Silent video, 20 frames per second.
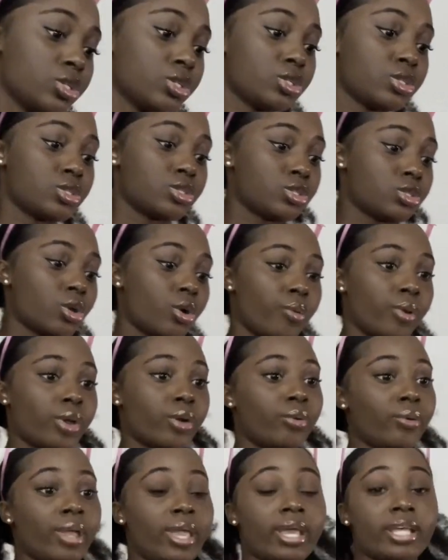so we're
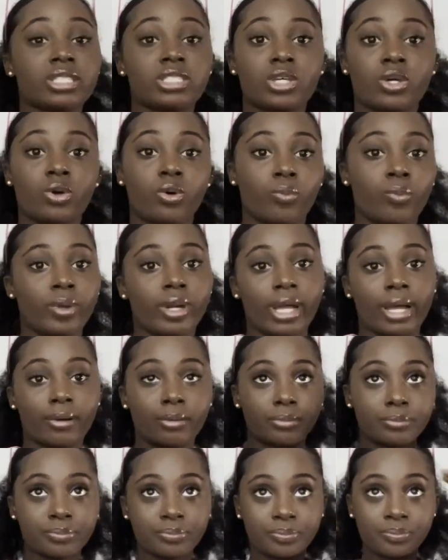gonna have to go without,
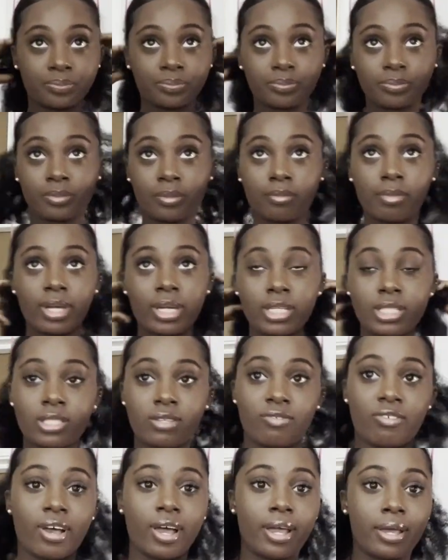but it's
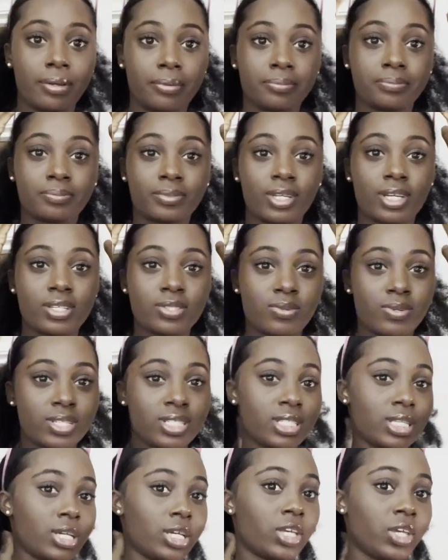fine because we're
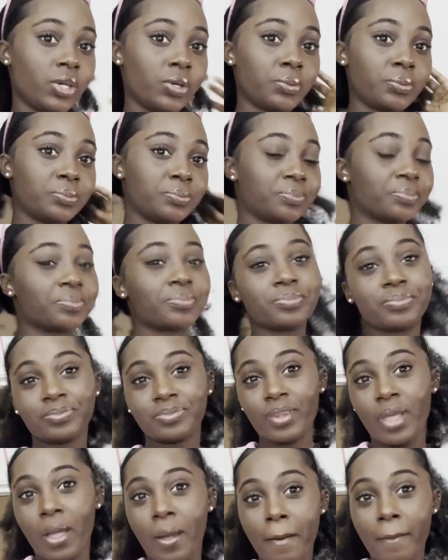still cute.
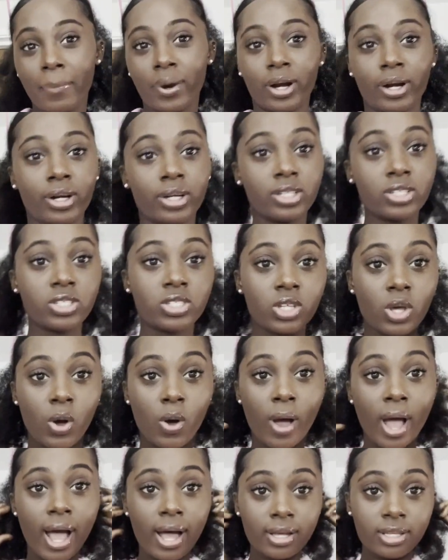Okay, so
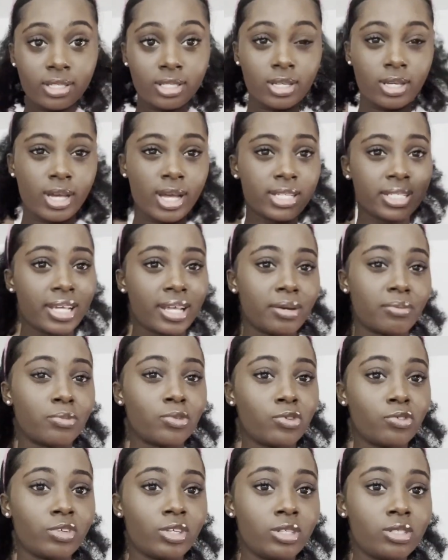I'll see you guys at the
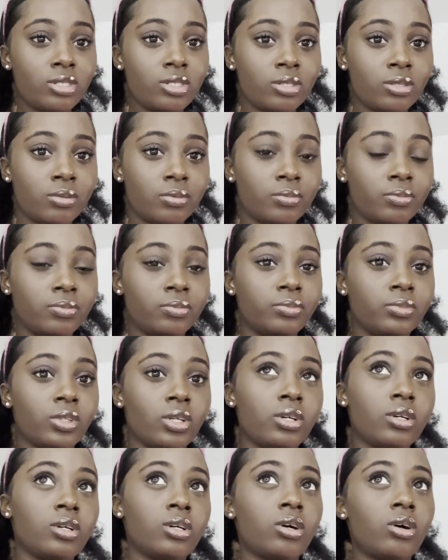movies,
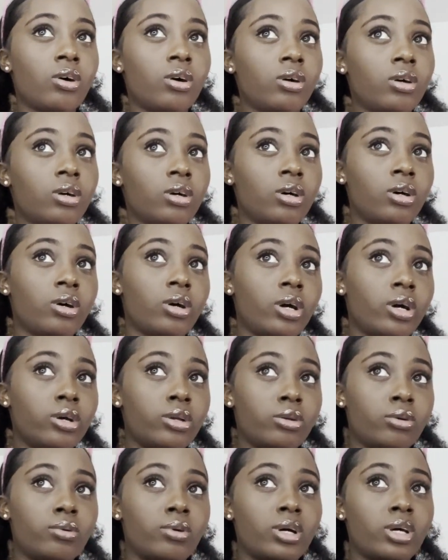or
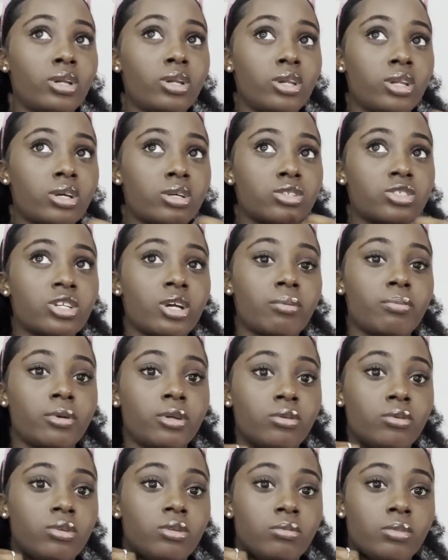no one to go shopping
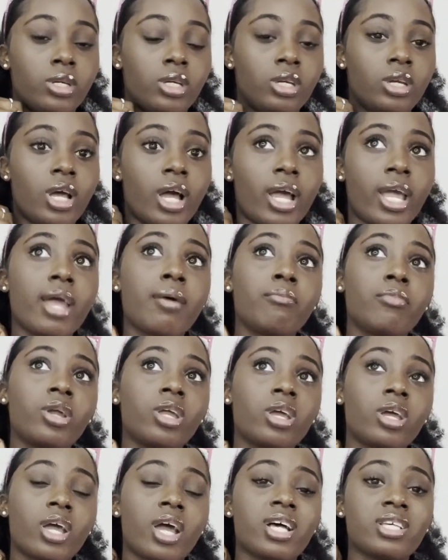with me. I can bring
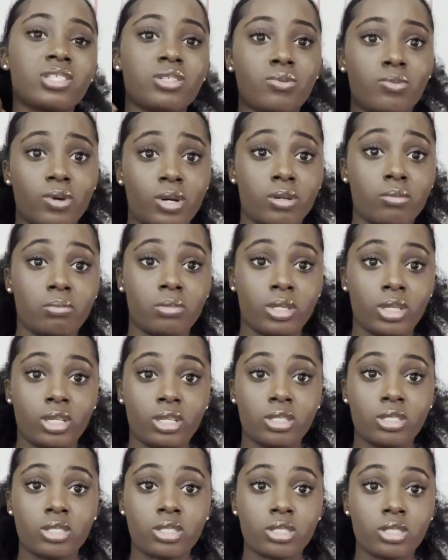you guys to one
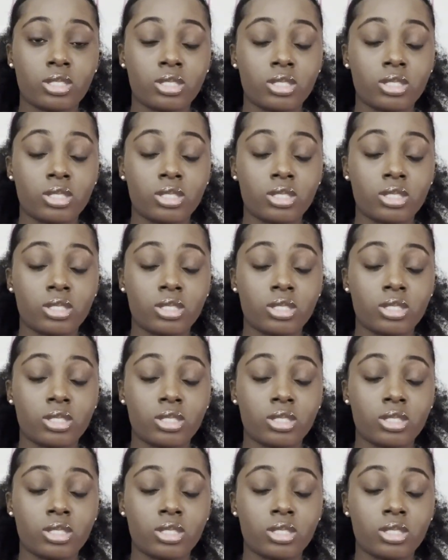place